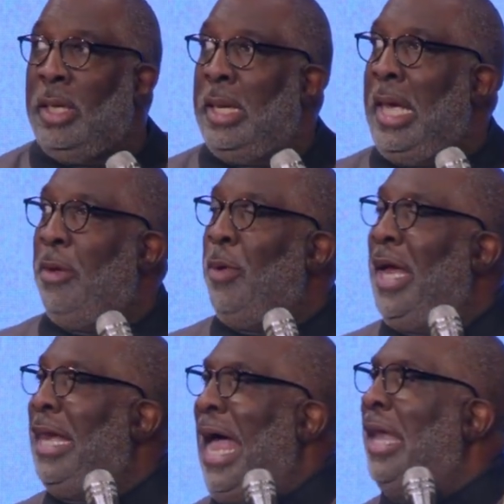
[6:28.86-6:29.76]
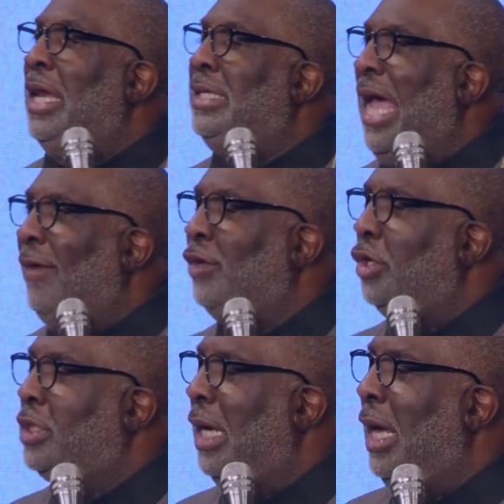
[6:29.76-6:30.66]
And we allow the devil
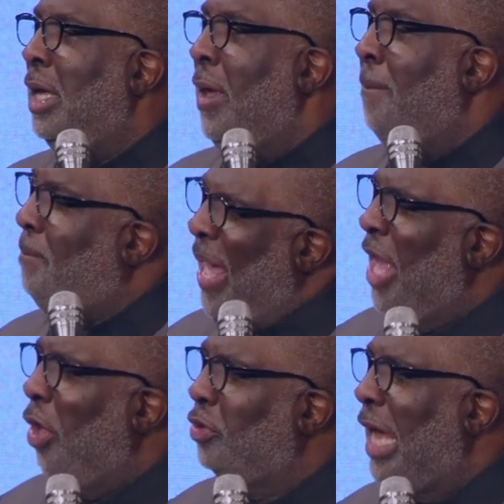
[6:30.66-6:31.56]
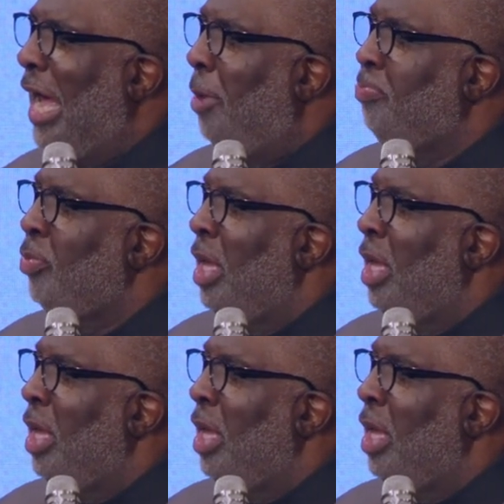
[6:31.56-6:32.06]
to build up.